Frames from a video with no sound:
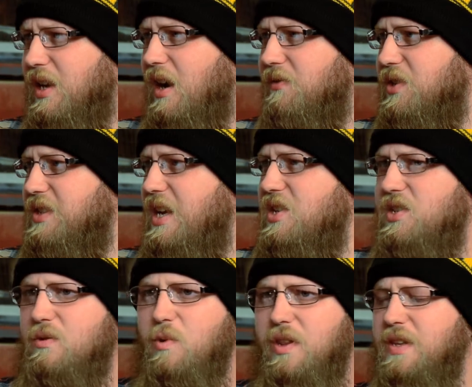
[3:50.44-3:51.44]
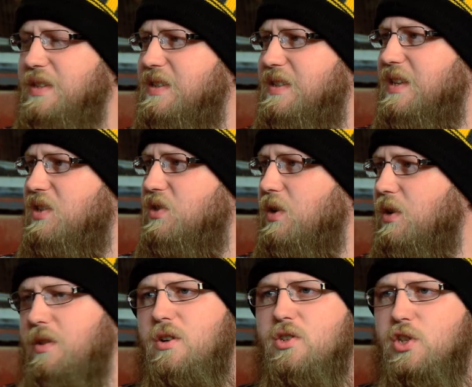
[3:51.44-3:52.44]
conversation with his sister.
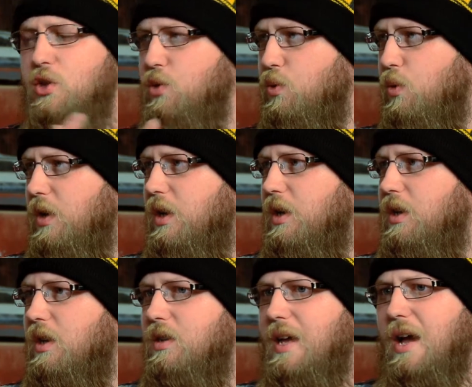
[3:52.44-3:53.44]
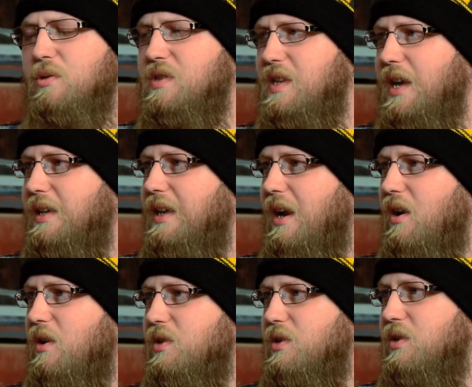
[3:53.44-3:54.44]
They're two outside
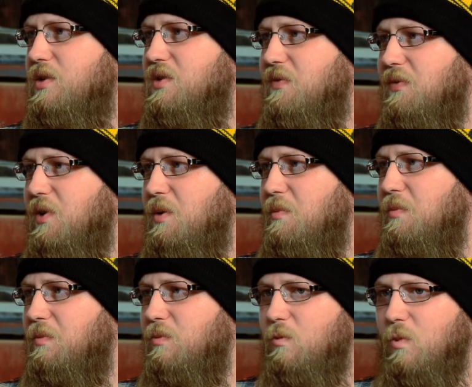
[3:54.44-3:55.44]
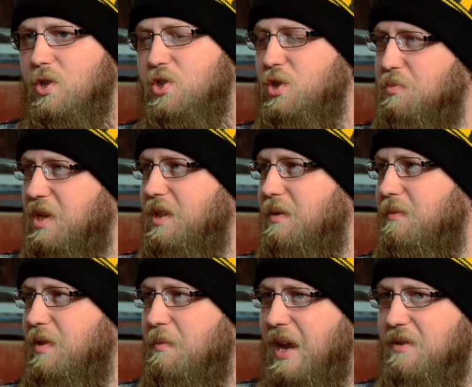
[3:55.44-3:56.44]
characters from what should be
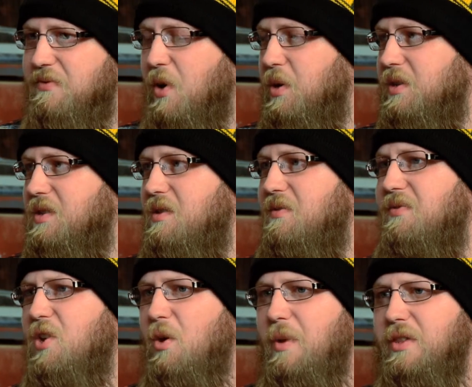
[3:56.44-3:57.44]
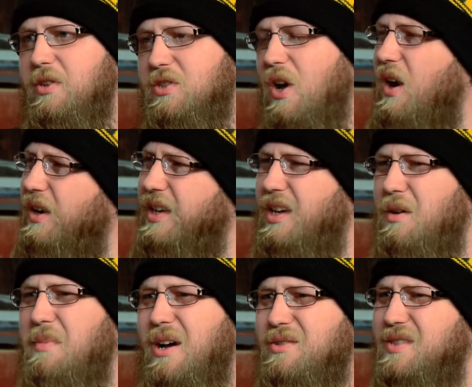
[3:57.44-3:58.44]
the main focus of the film, and they're talking
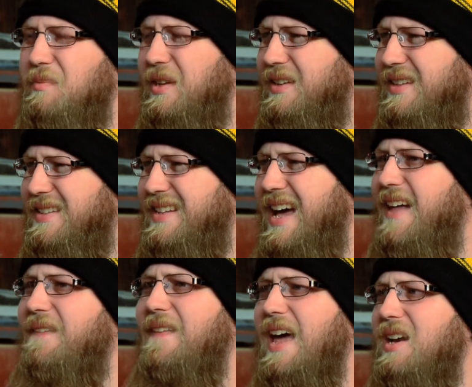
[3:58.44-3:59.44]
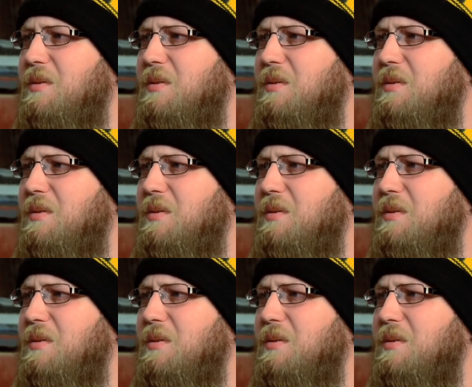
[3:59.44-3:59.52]
about something that's not that